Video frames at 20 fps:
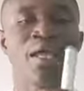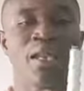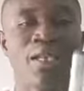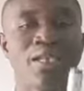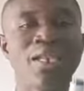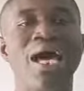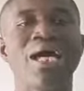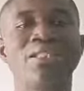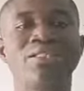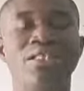
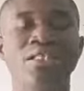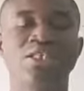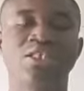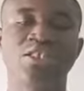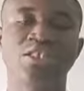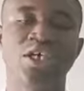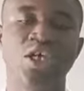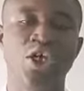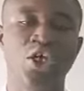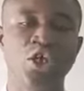That
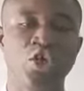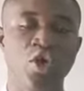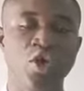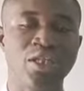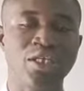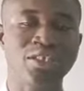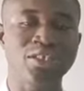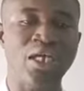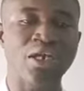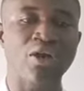is
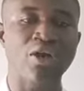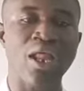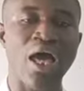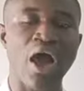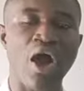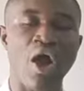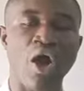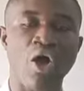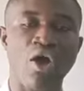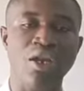
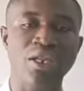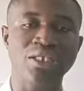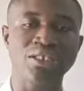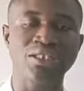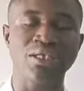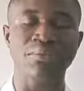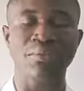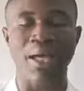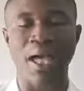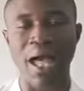unicellular
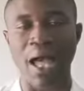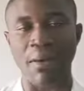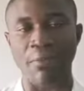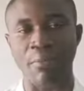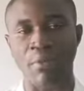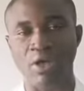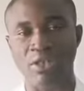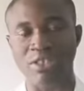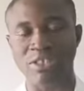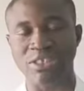organism
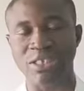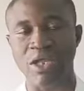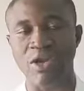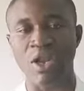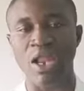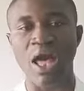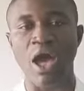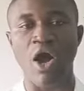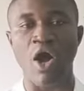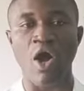and
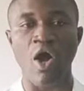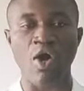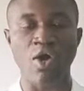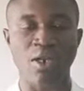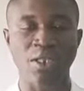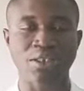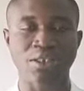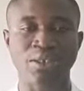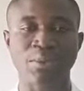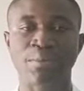multicellular
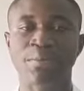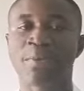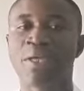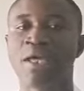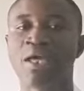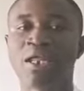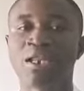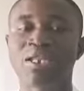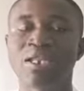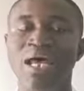organism.
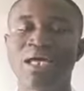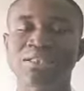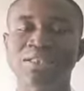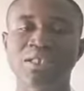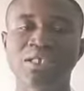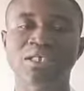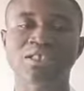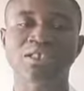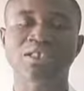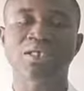
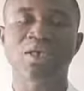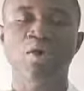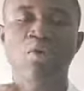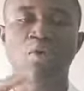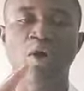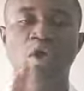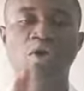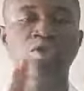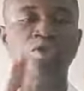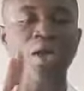That is,
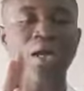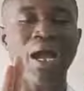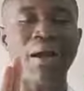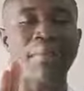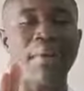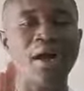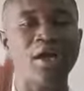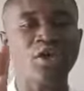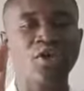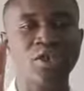when you talk
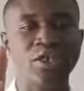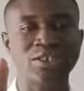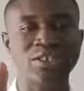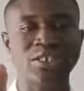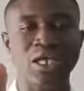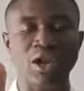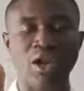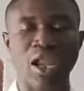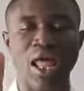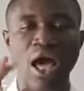about
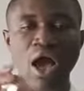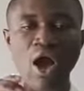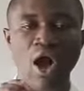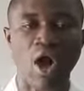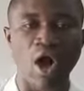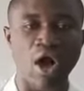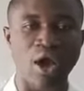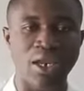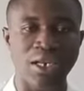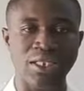unicellular
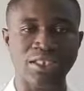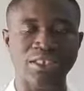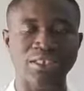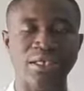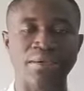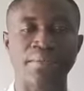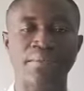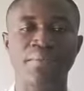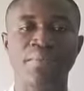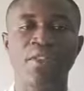
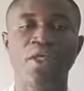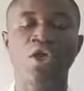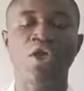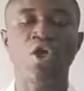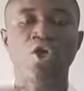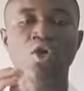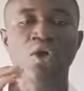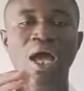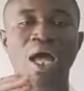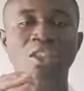organism,
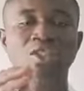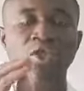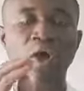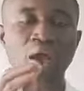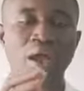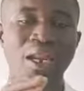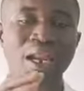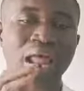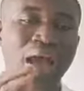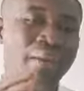we are
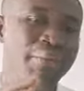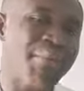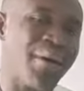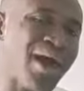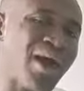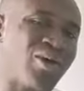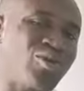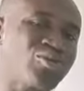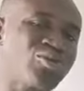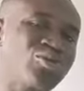talking
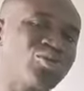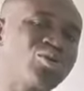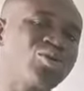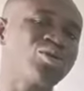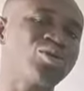about